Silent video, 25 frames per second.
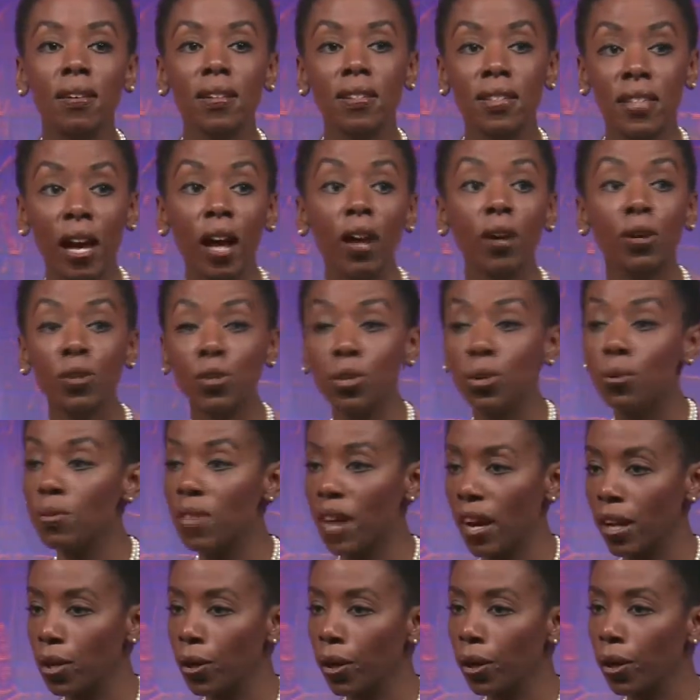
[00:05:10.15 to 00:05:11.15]
tells you
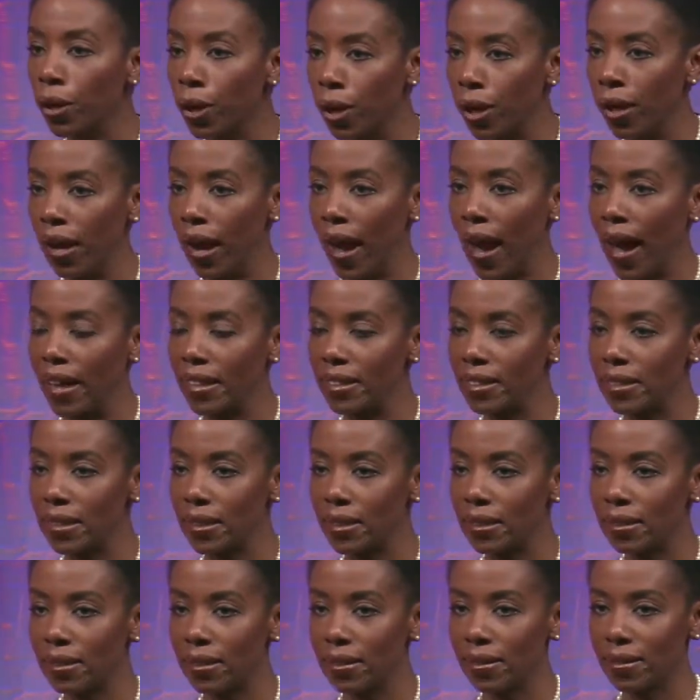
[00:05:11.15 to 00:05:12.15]
that you're good at,
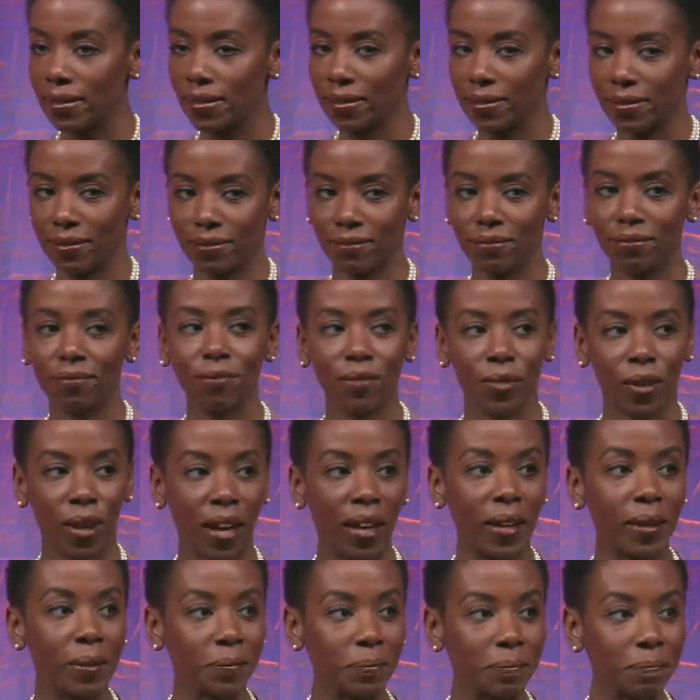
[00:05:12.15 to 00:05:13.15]

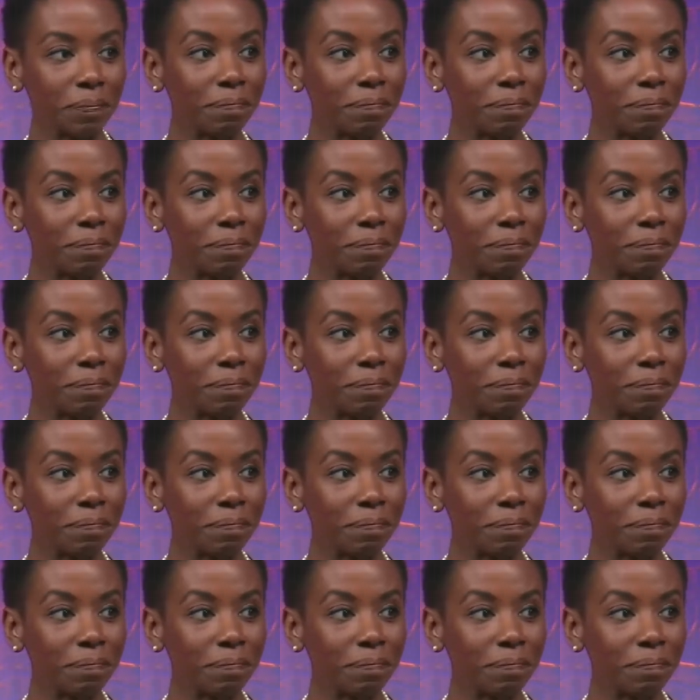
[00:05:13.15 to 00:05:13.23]
right?